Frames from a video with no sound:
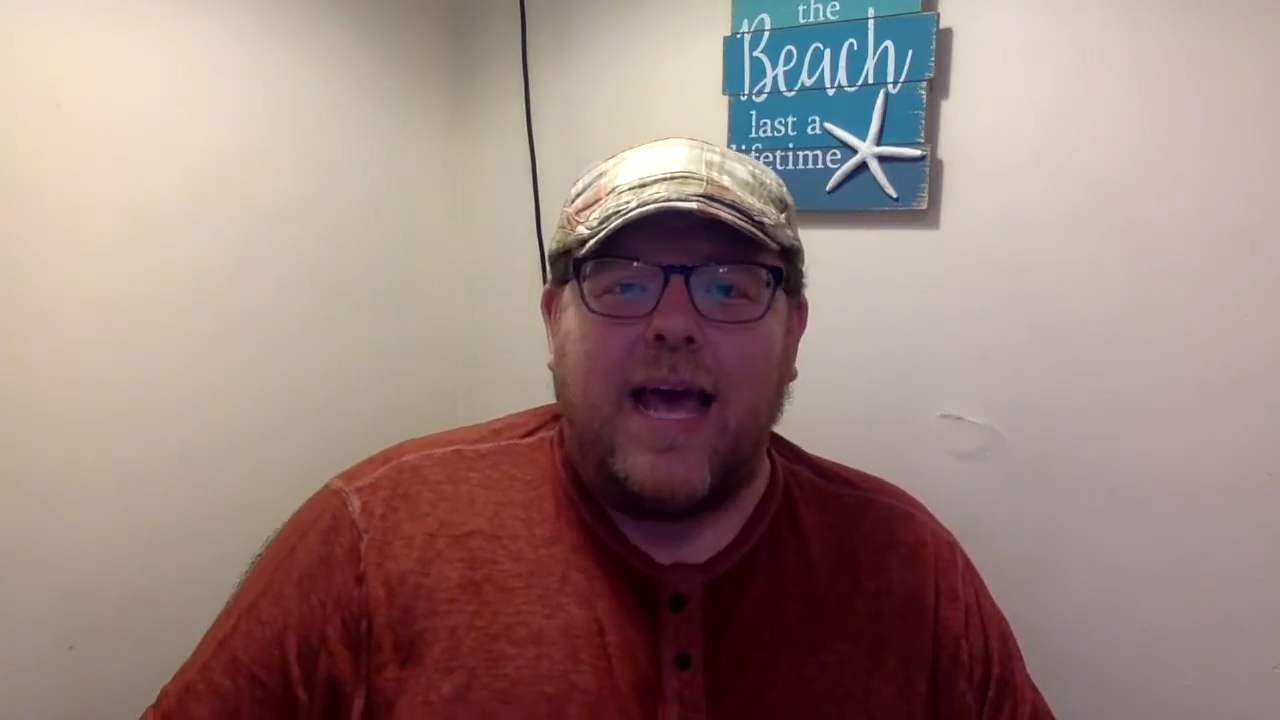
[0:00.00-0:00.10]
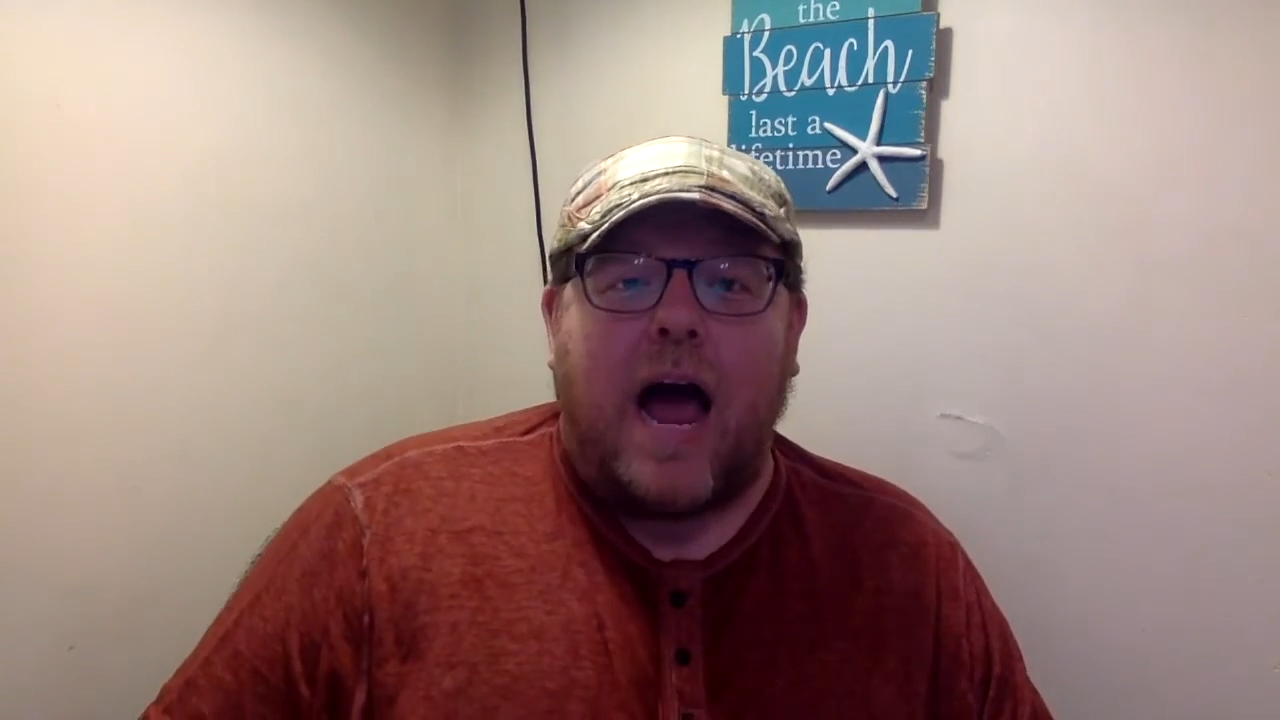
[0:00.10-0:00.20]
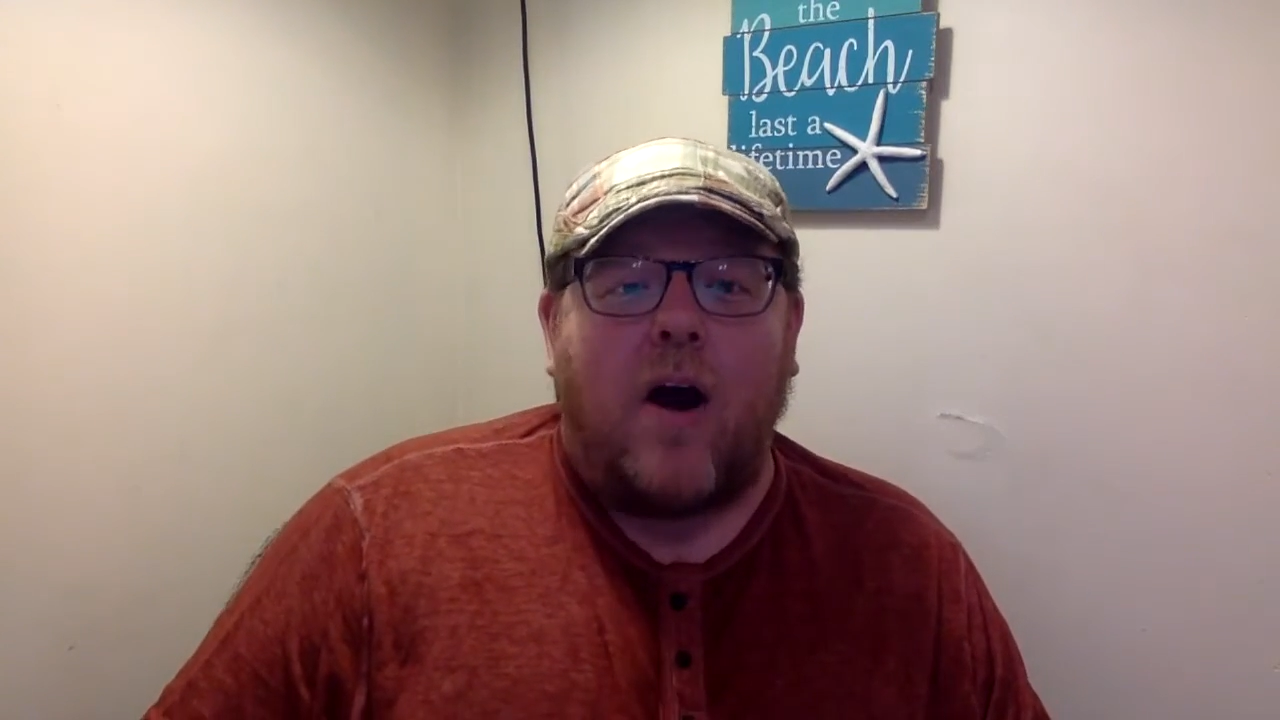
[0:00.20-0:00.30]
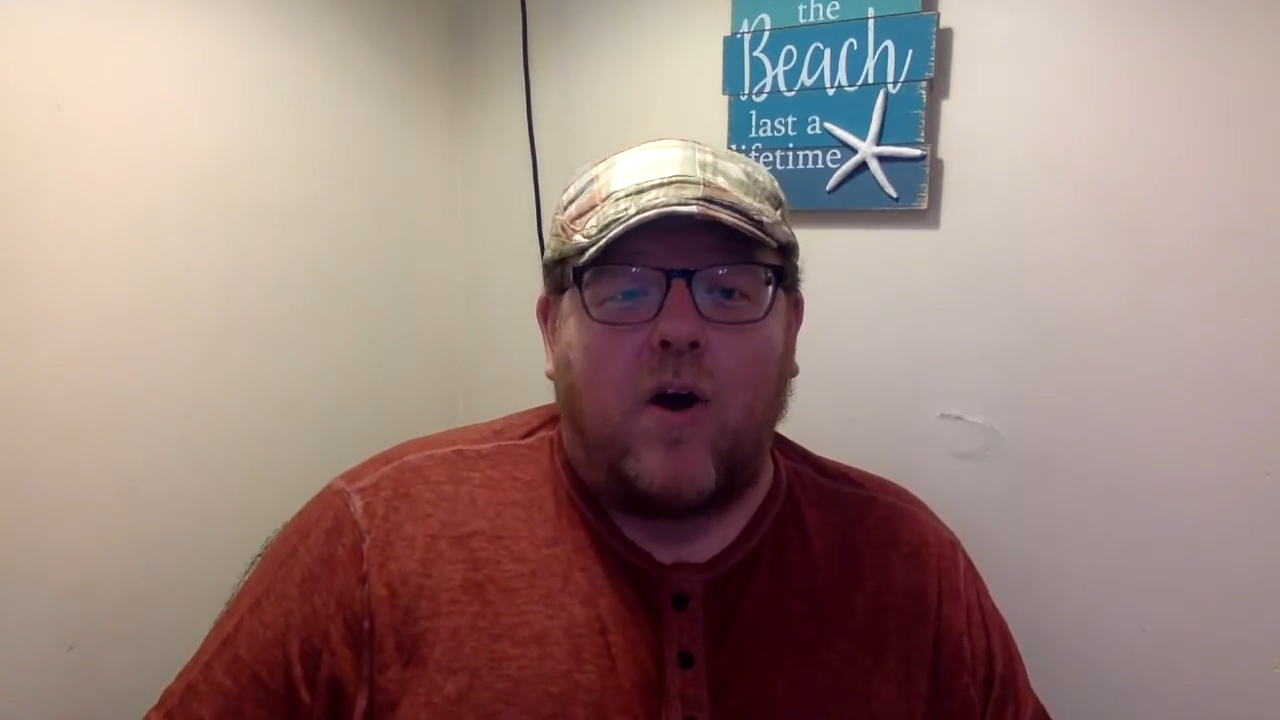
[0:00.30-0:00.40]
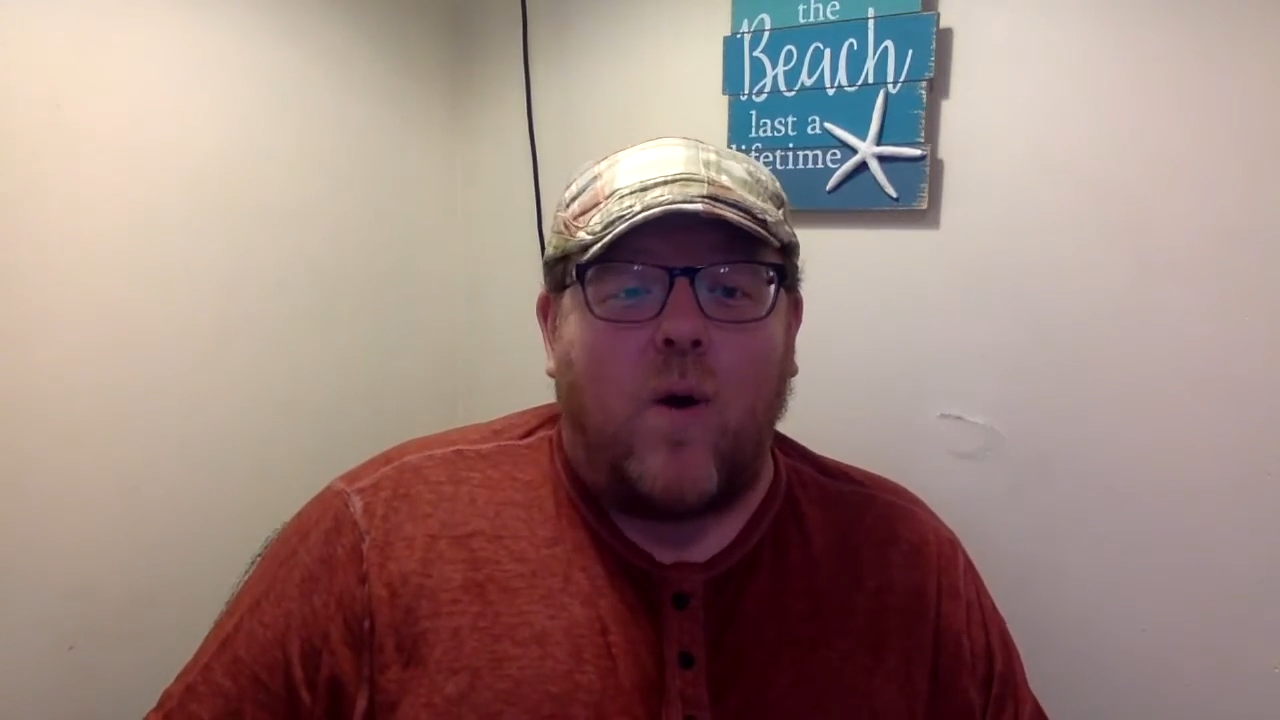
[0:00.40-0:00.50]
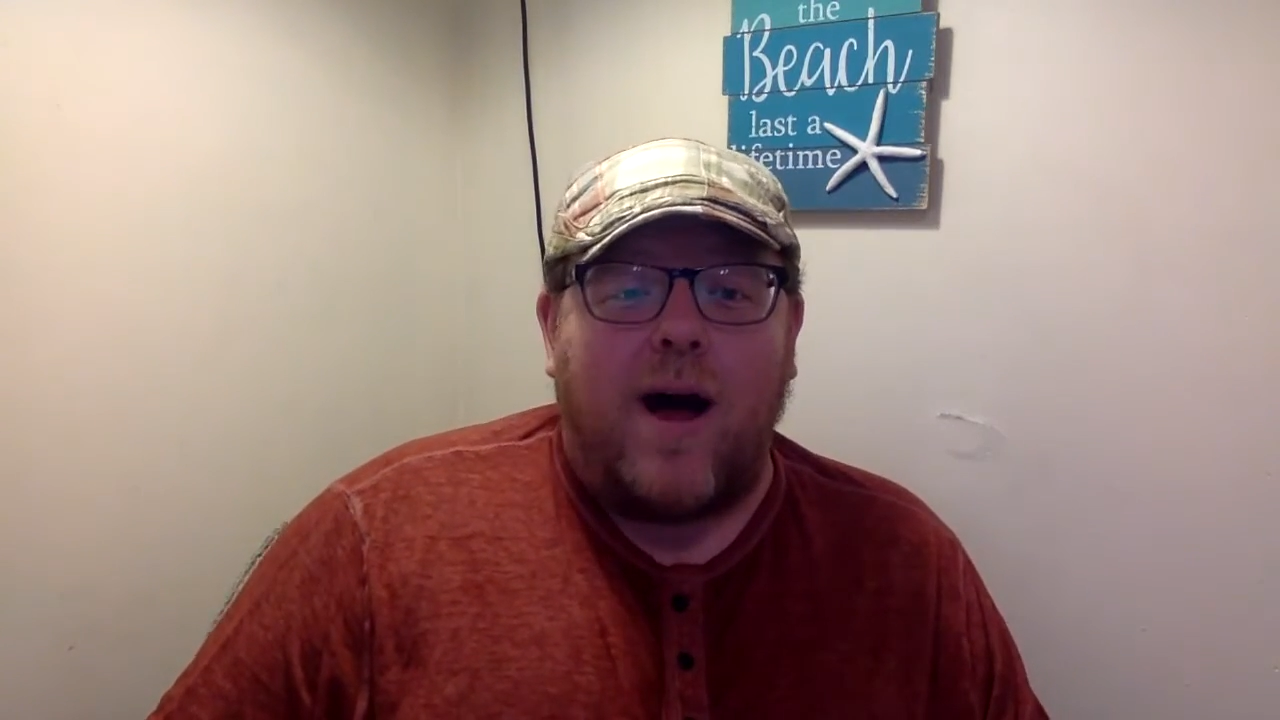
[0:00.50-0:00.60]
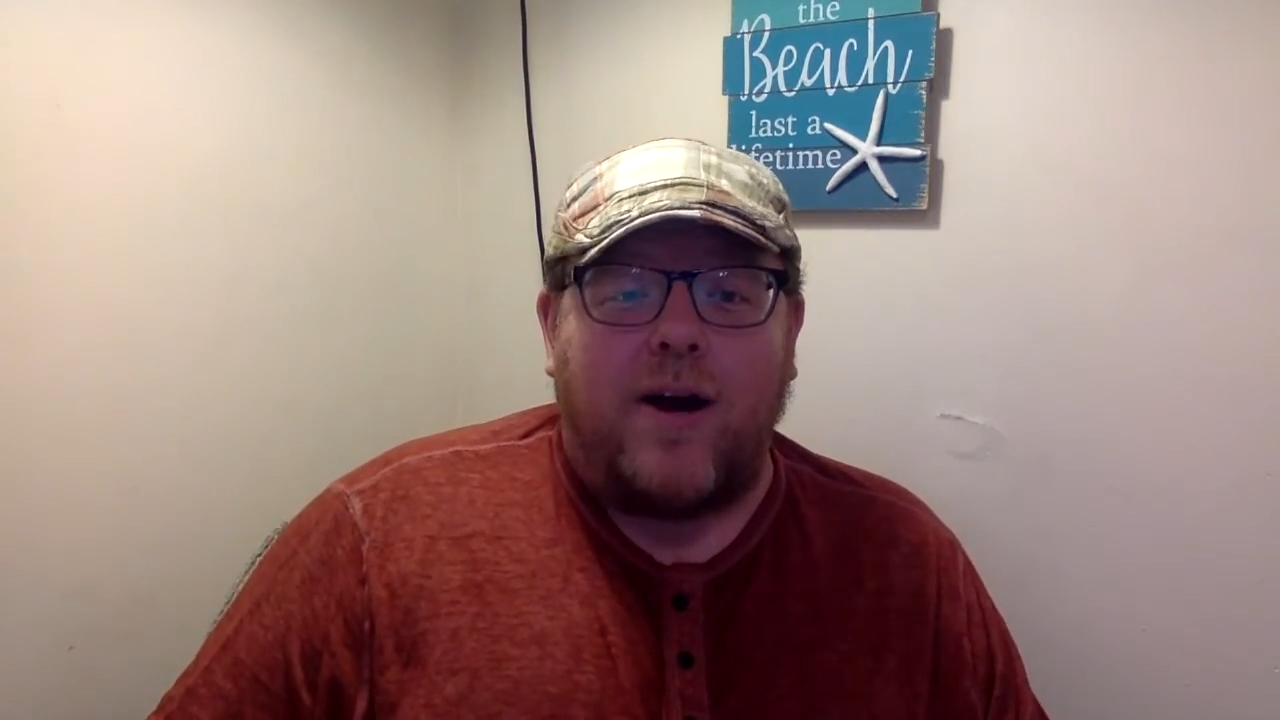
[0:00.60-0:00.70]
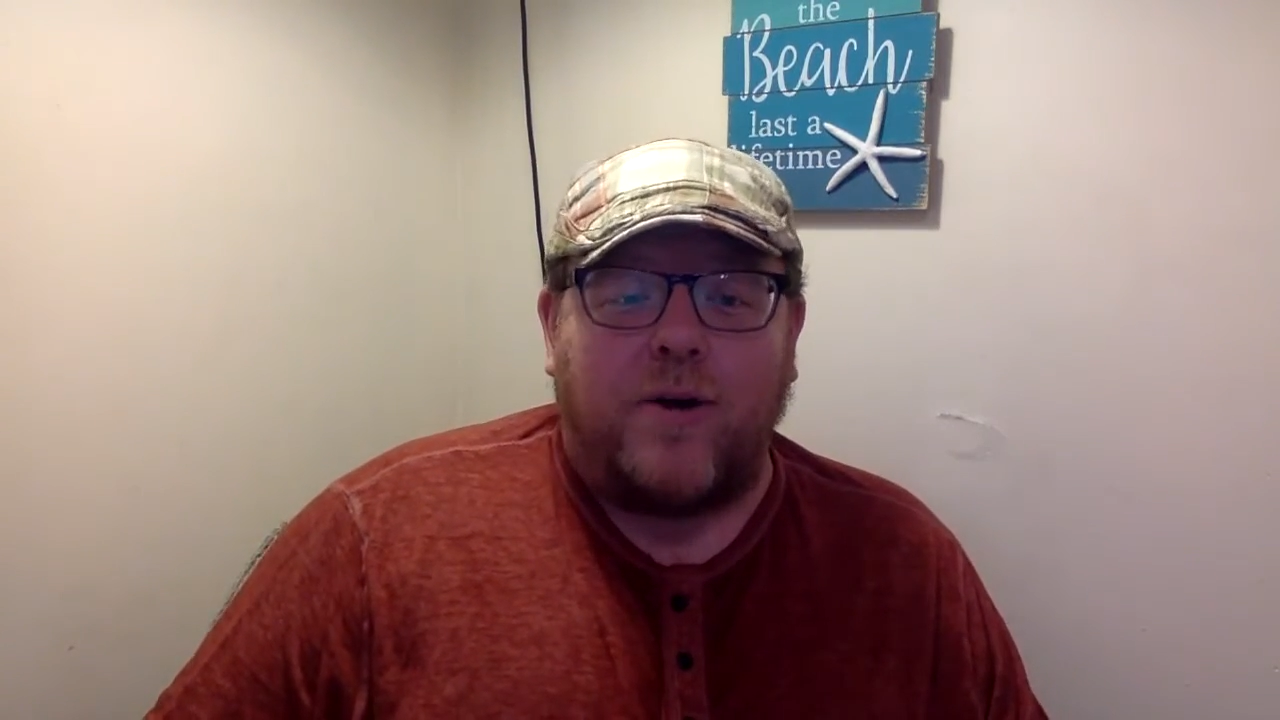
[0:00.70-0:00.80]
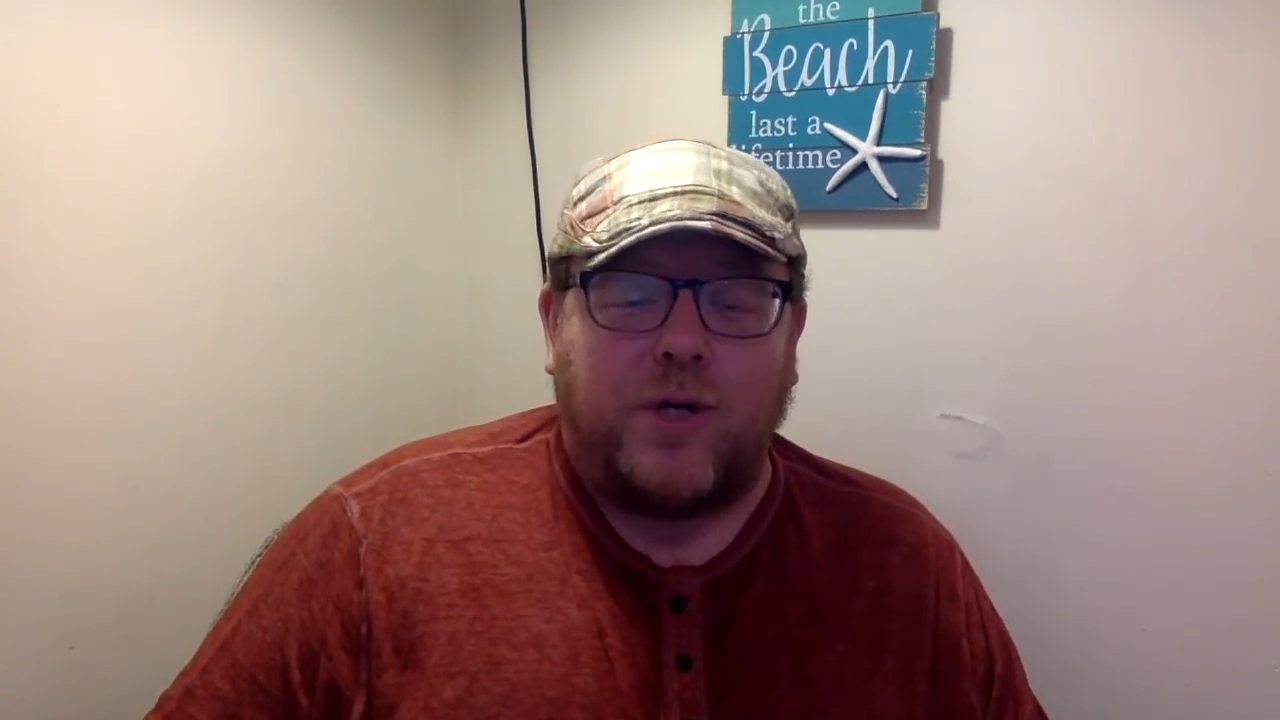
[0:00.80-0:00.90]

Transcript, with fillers: our choir